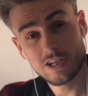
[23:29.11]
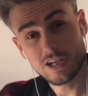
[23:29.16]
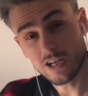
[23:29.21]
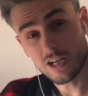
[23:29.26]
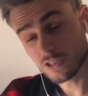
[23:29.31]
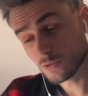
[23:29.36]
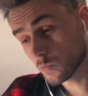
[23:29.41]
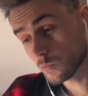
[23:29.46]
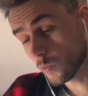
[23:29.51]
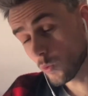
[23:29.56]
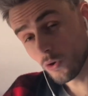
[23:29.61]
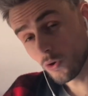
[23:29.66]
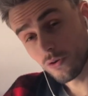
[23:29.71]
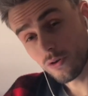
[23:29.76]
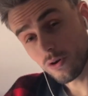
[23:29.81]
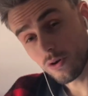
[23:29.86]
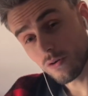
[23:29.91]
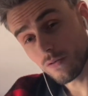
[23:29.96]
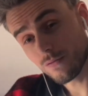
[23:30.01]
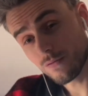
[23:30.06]
as
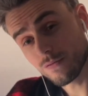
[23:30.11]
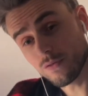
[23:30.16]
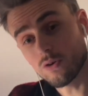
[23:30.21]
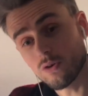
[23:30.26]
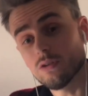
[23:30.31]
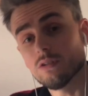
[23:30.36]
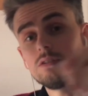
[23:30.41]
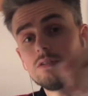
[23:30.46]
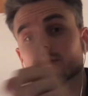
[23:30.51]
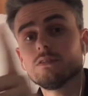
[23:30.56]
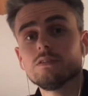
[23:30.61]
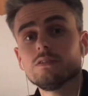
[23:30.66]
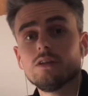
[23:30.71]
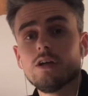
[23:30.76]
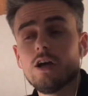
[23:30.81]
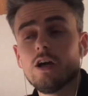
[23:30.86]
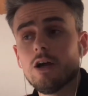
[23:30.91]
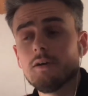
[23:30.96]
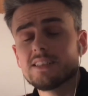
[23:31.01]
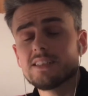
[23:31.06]
one full
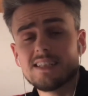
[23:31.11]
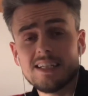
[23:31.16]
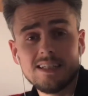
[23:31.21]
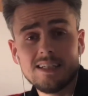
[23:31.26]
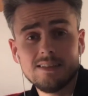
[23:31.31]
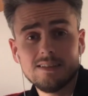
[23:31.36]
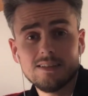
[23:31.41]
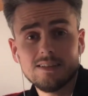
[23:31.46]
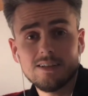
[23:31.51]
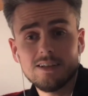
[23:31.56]
scene.